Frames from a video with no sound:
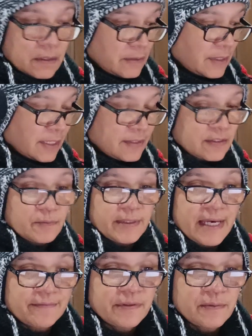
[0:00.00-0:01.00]
Okay, so we
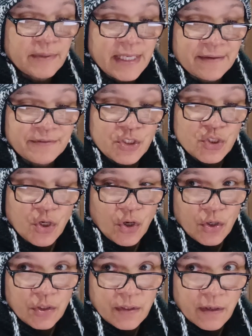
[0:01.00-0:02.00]
have a
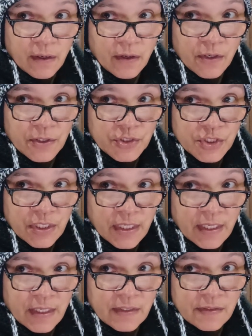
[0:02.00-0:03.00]
dog, Arch,
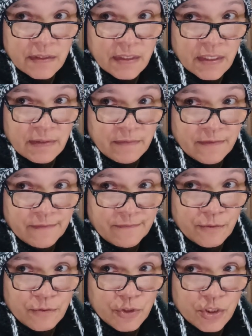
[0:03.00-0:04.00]
and
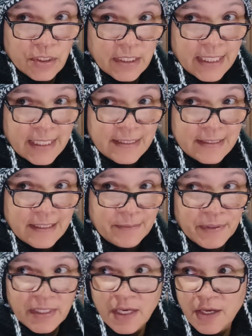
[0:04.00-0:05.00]
fortunately he's
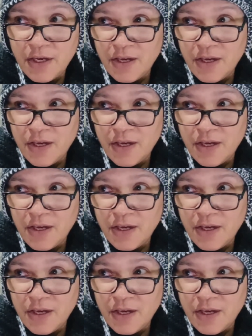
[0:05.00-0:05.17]
sleeping.